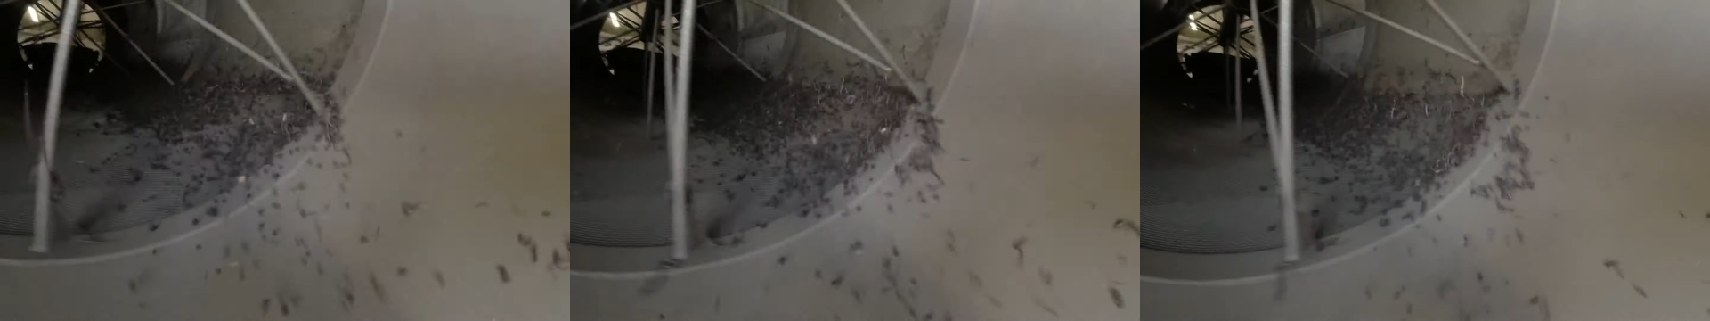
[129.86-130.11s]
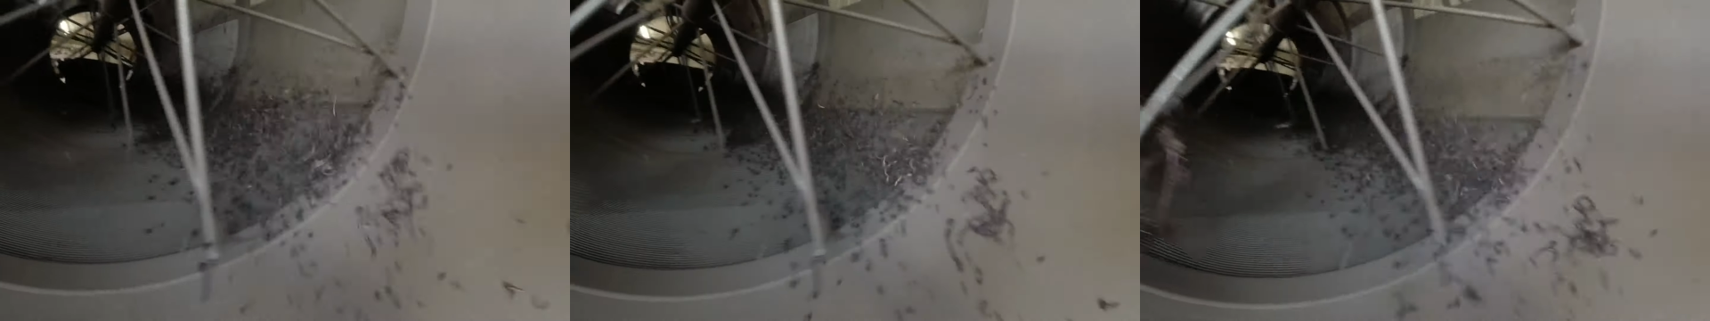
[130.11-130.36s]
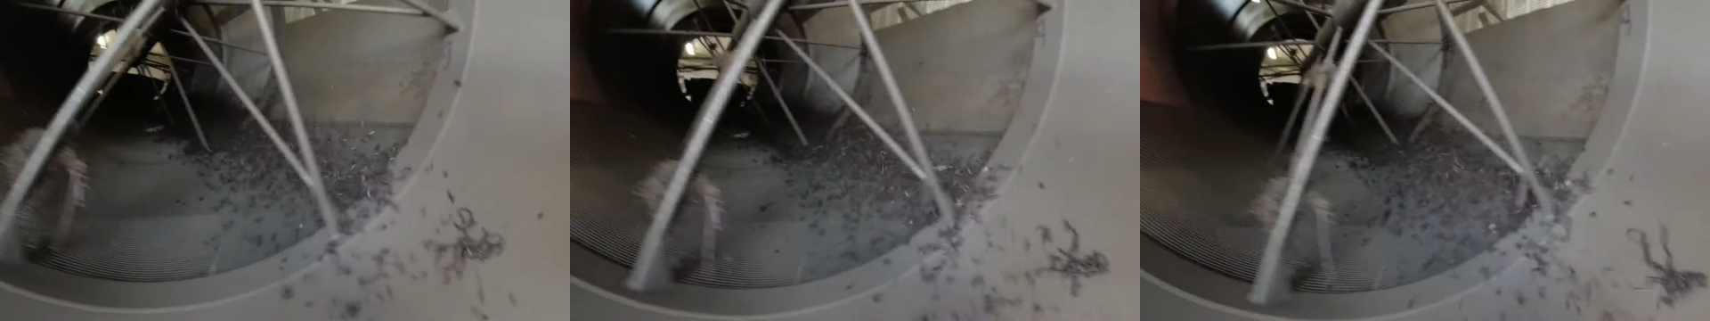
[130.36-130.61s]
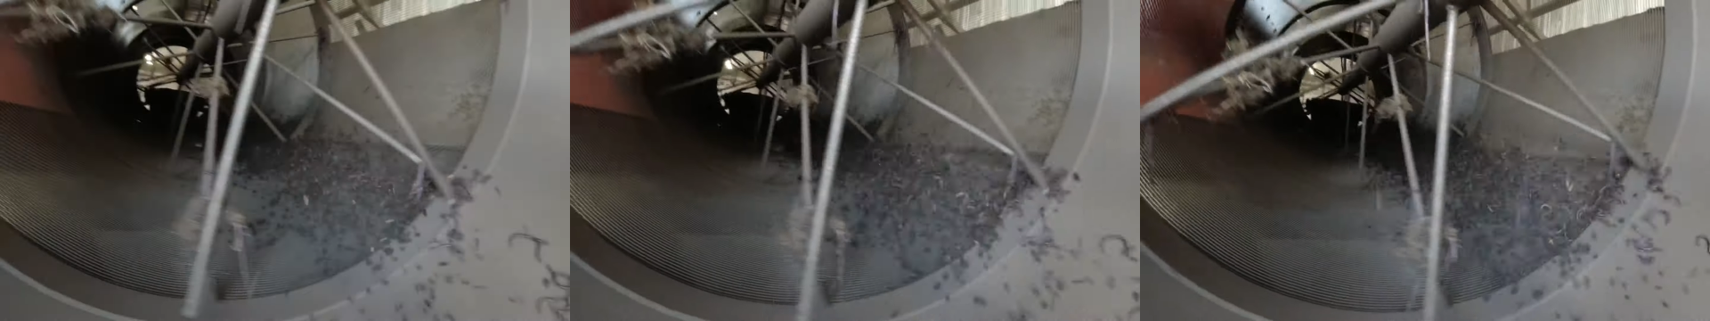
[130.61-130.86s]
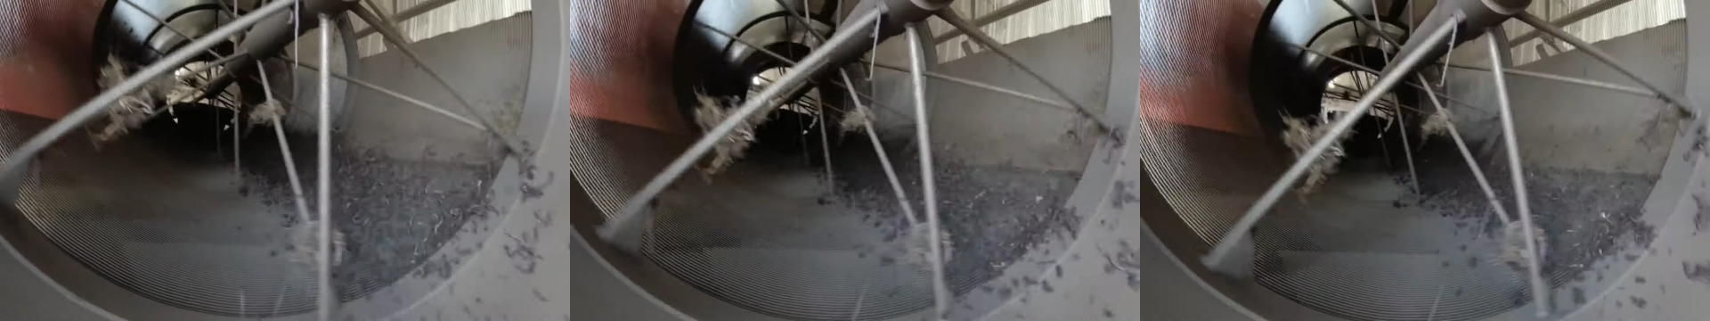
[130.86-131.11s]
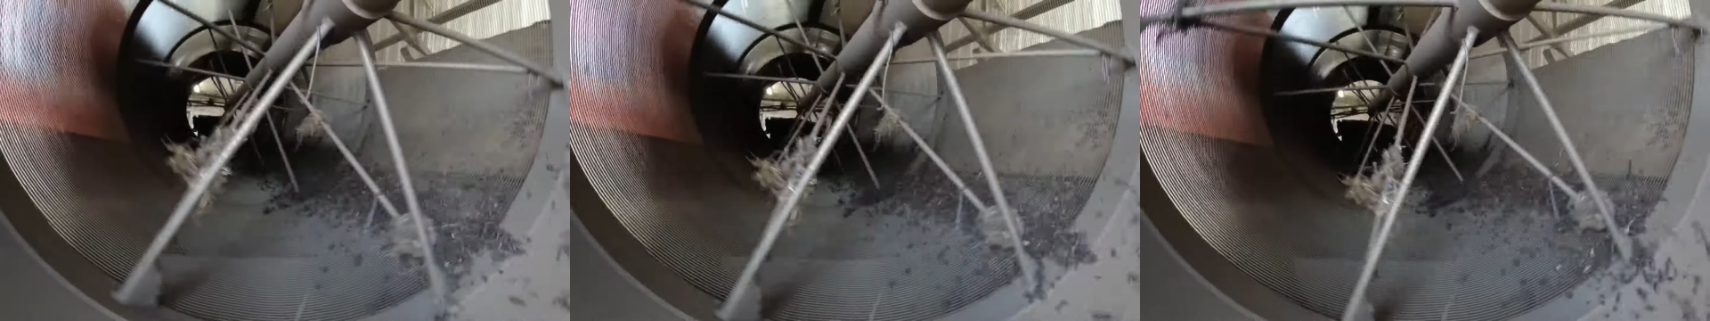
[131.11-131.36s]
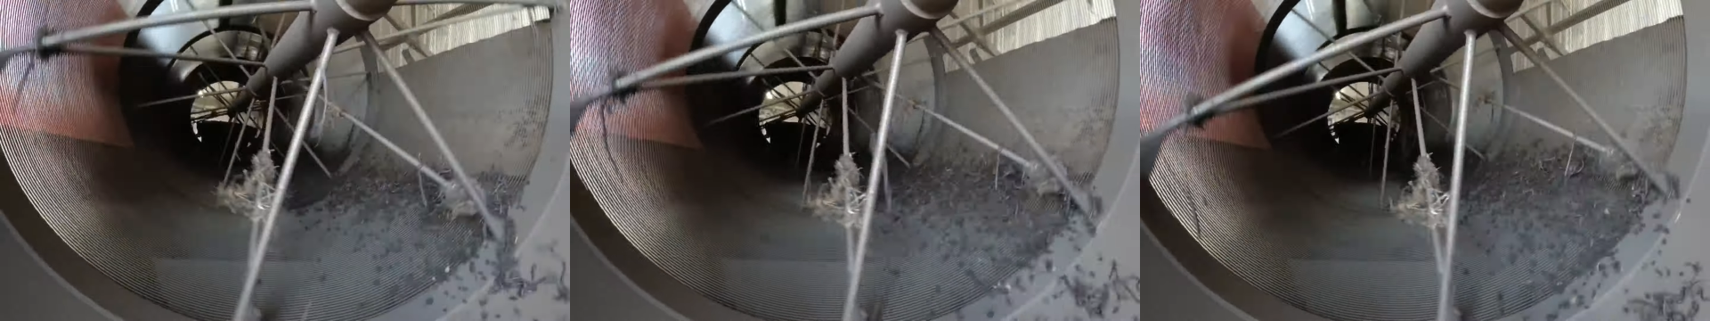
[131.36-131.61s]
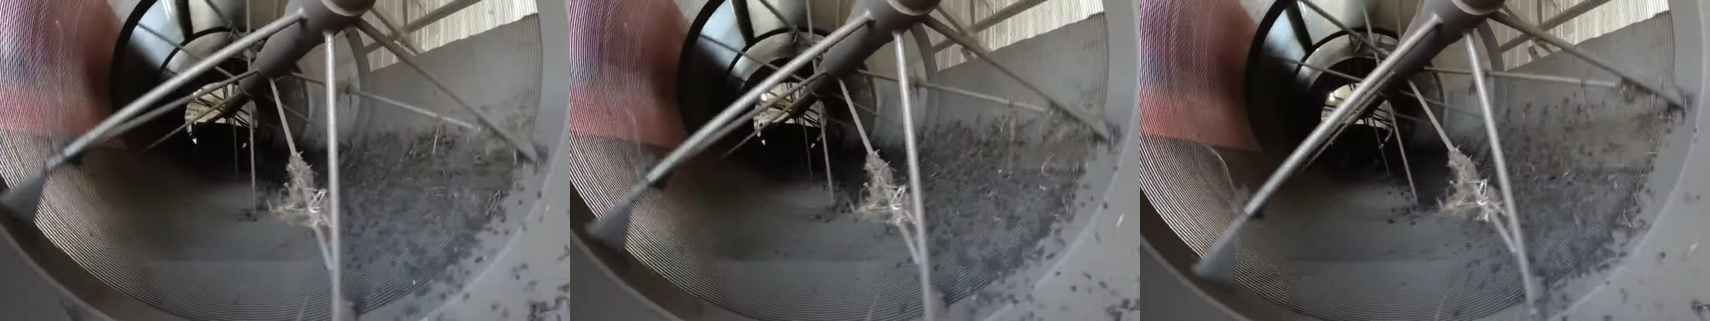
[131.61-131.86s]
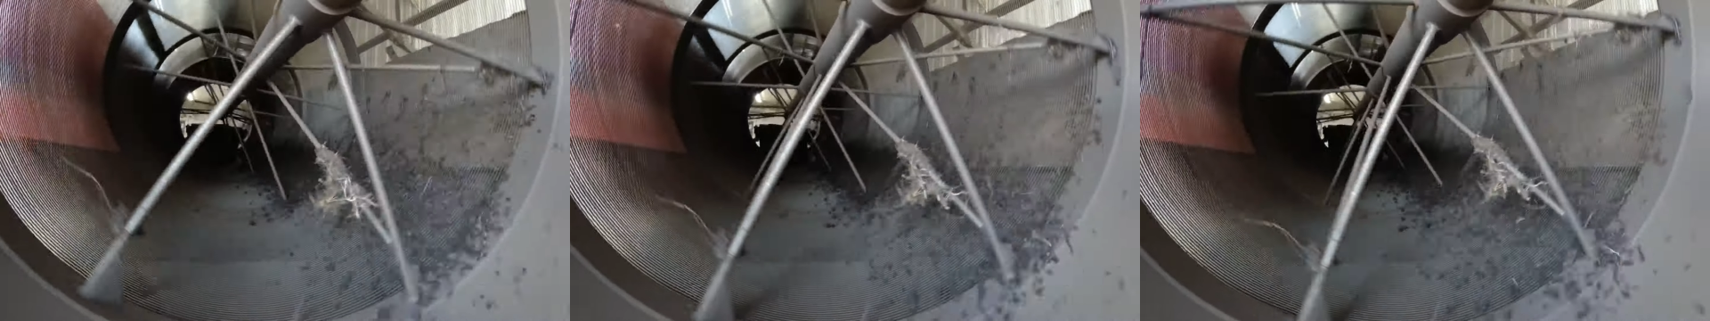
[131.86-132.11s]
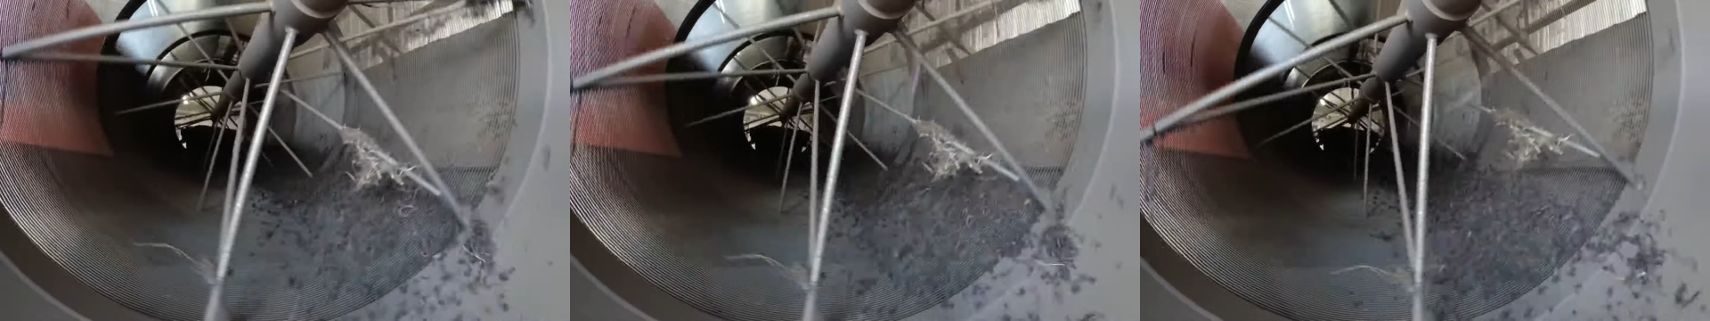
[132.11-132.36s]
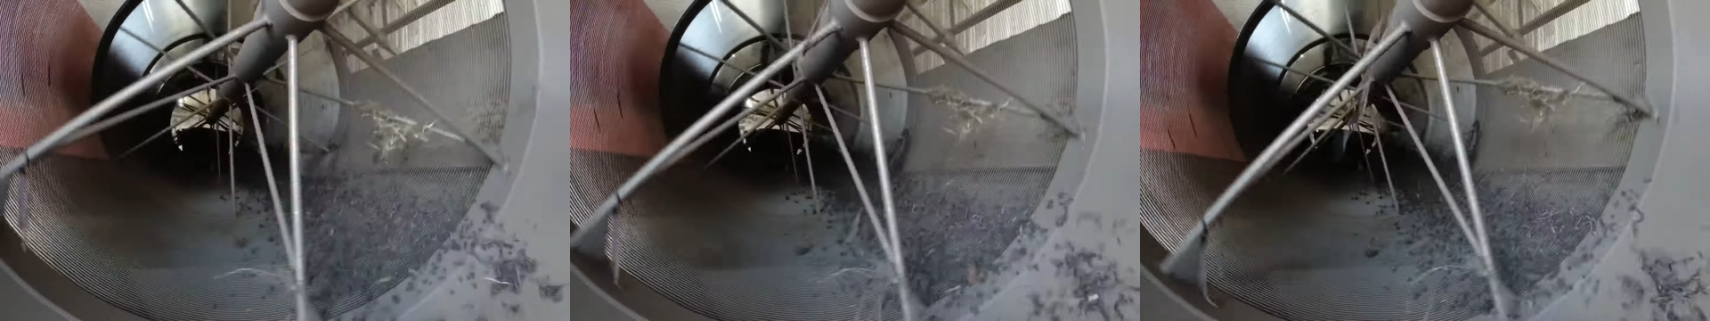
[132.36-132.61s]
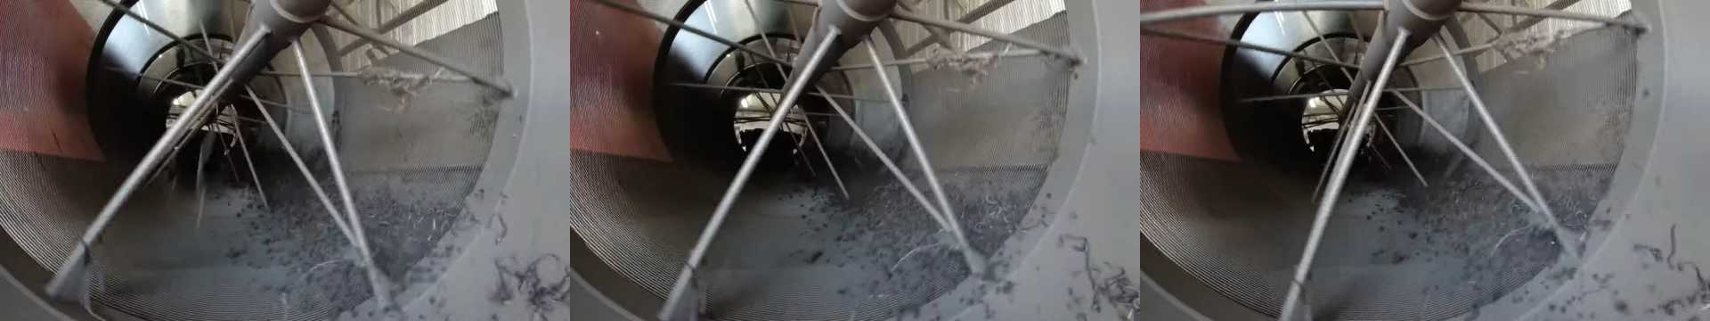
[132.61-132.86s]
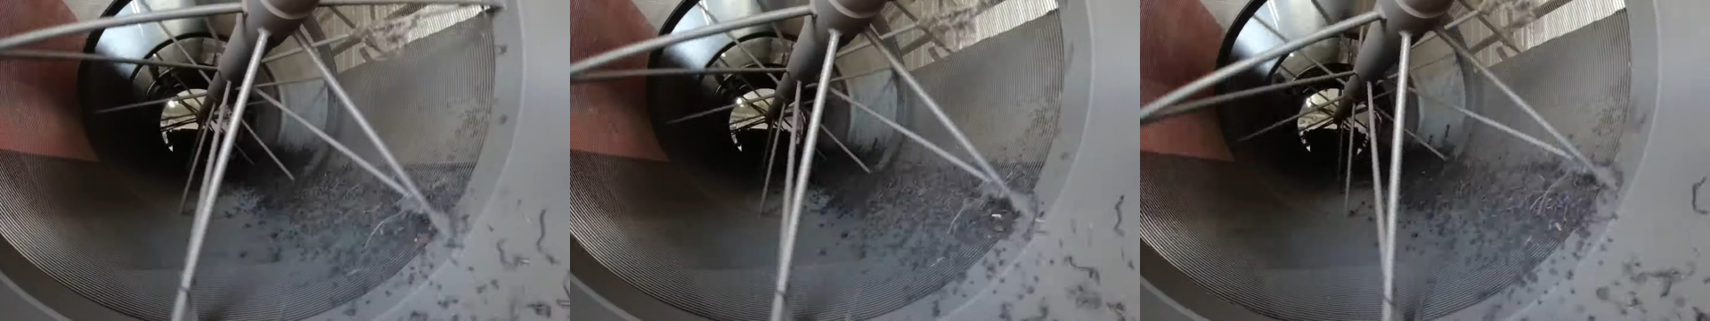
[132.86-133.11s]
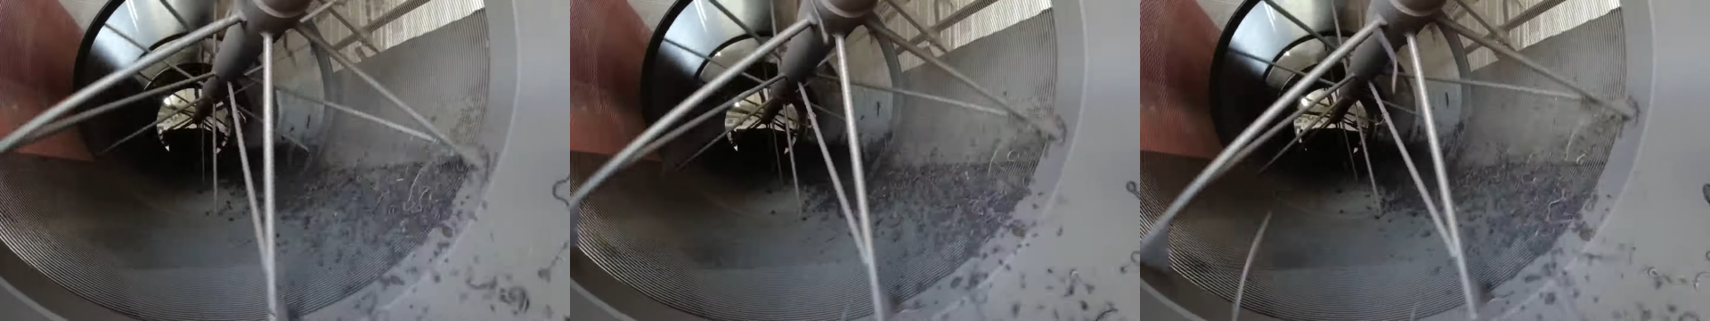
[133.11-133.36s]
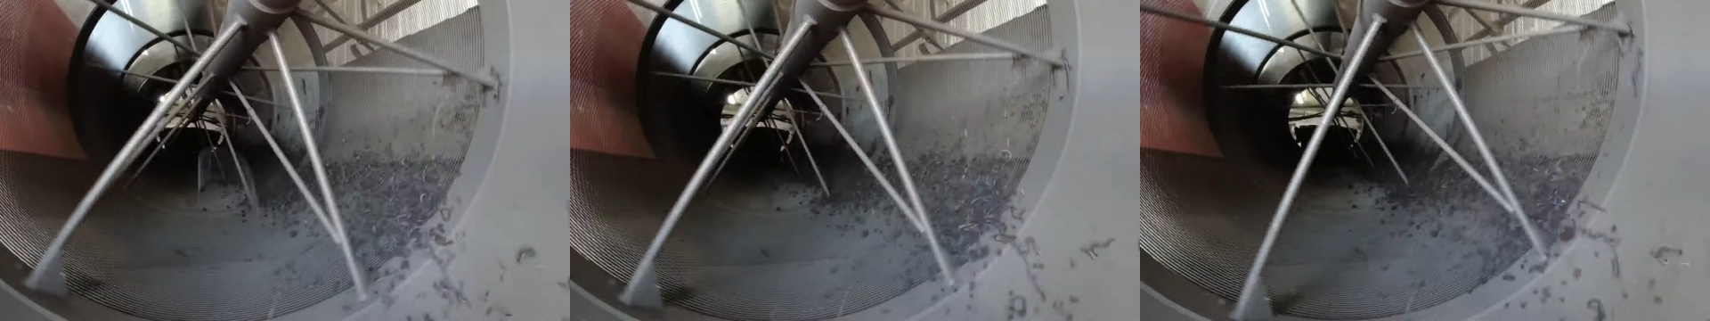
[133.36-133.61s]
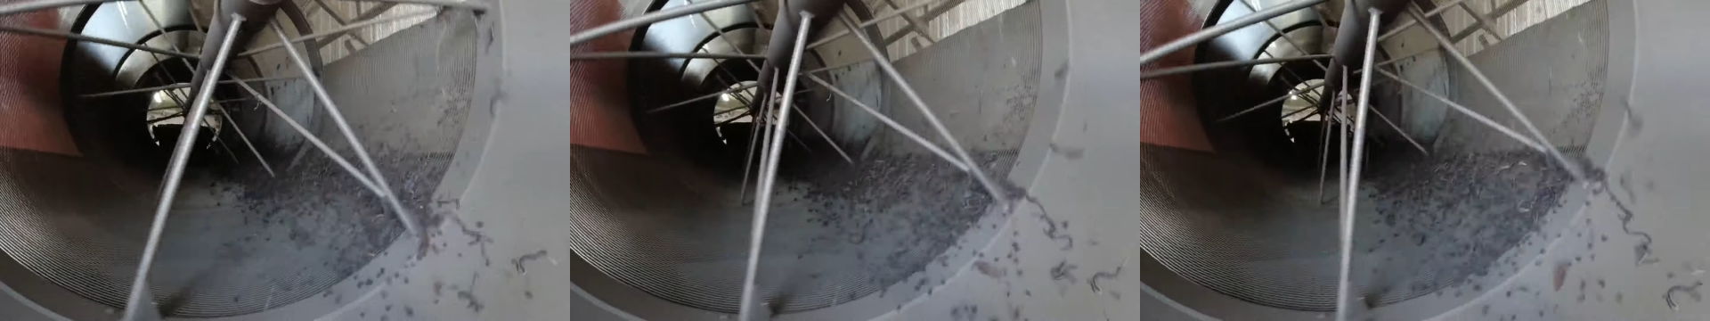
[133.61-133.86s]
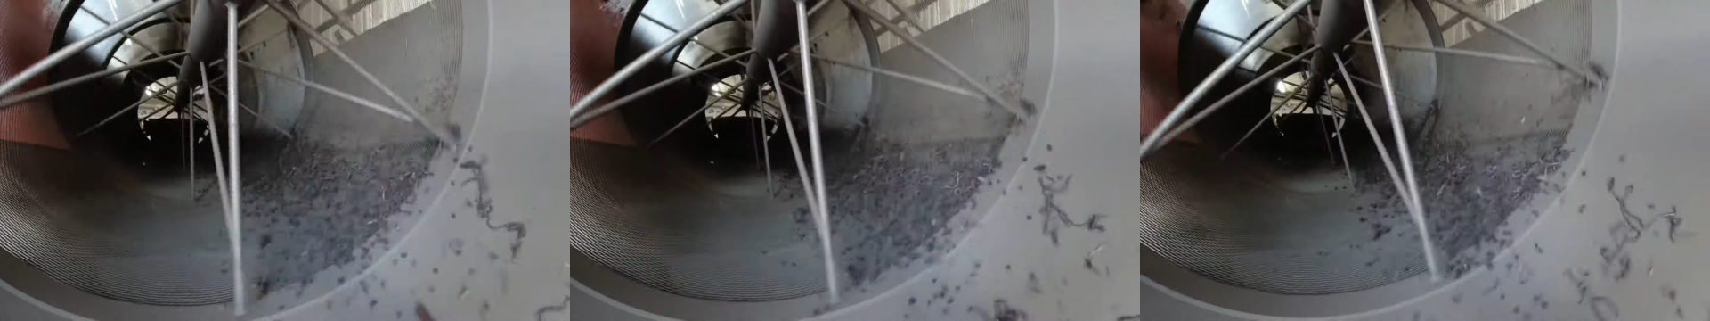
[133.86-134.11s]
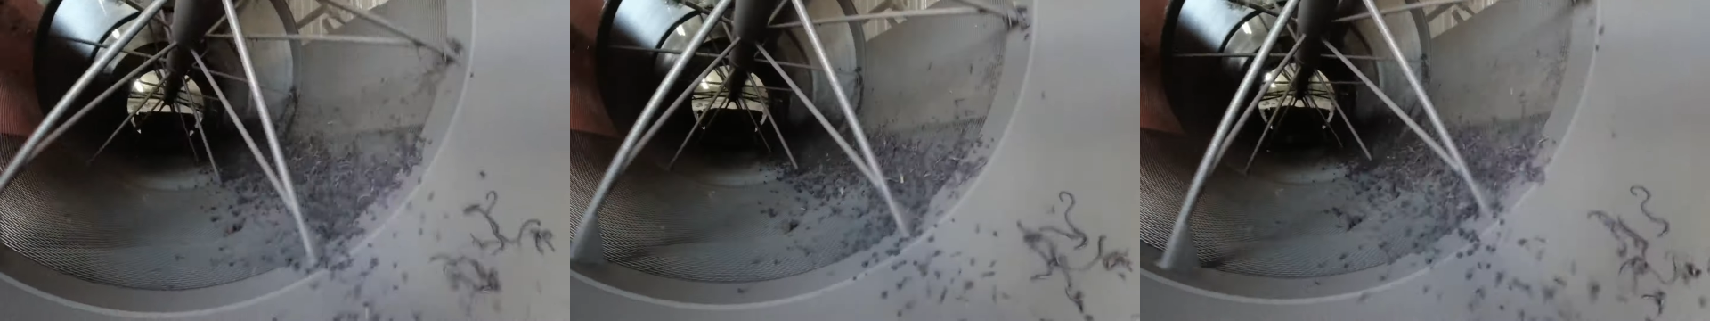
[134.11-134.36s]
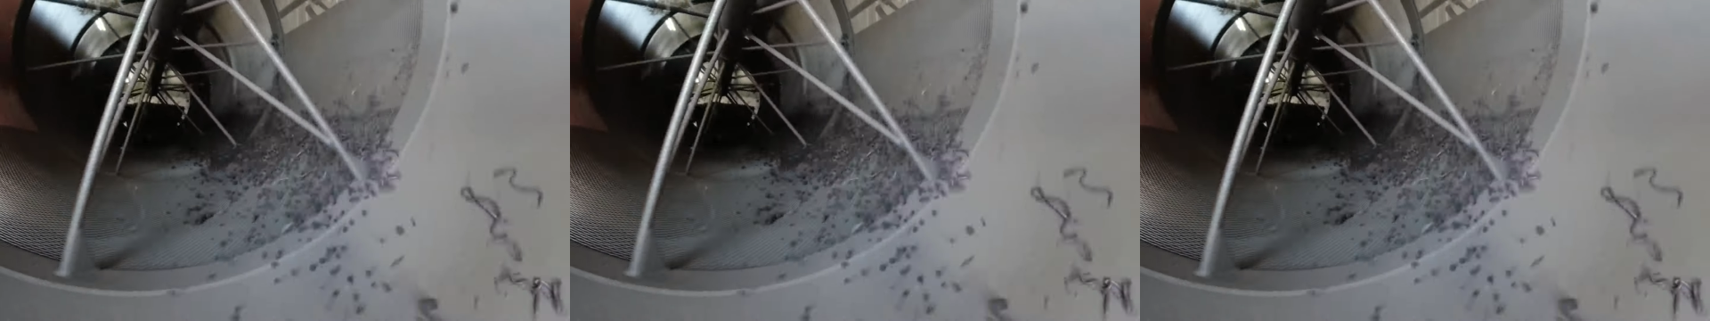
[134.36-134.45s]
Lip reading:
Nobody's mouth can be seen.